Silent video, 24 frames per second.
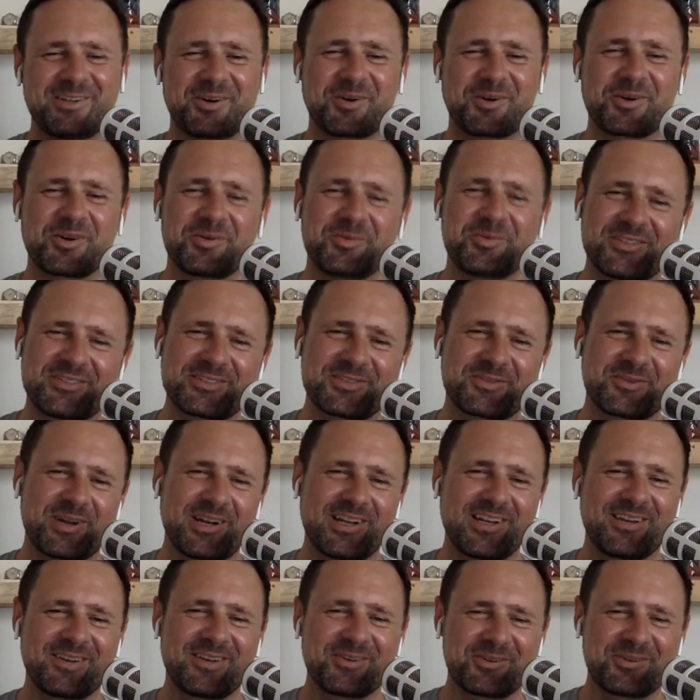So
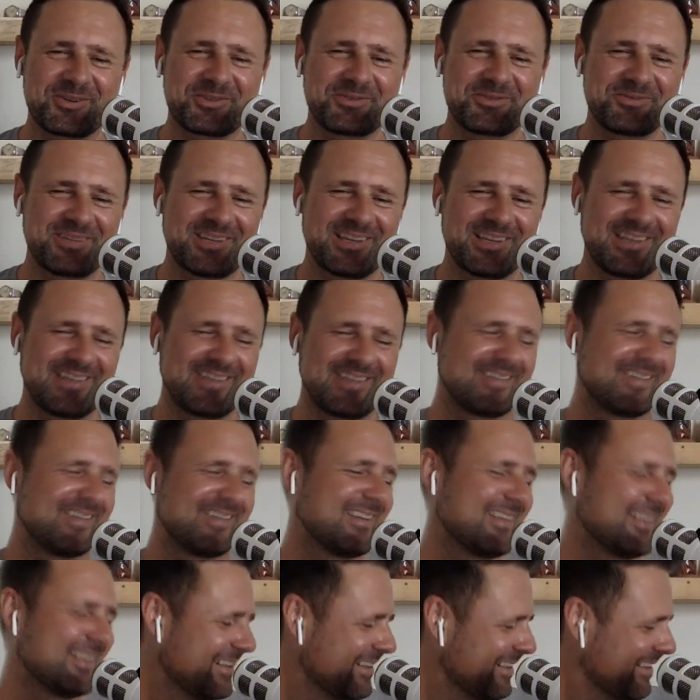adorable.
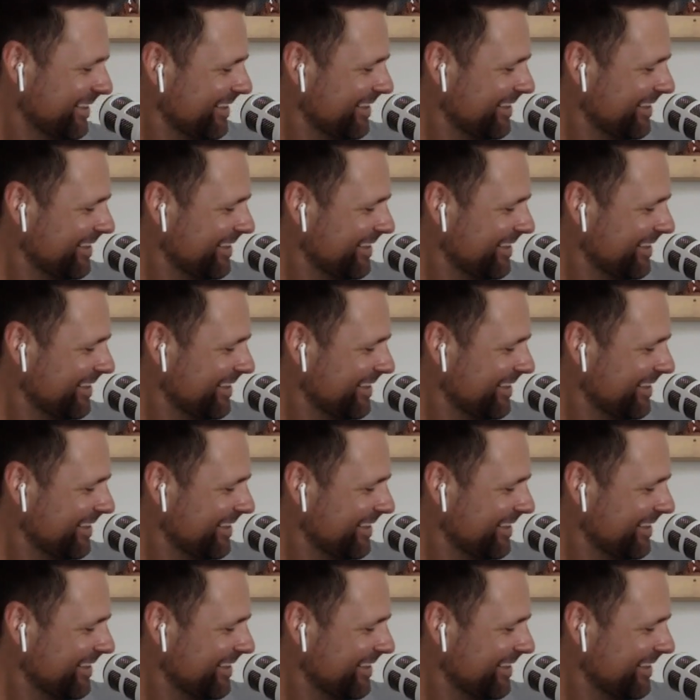What a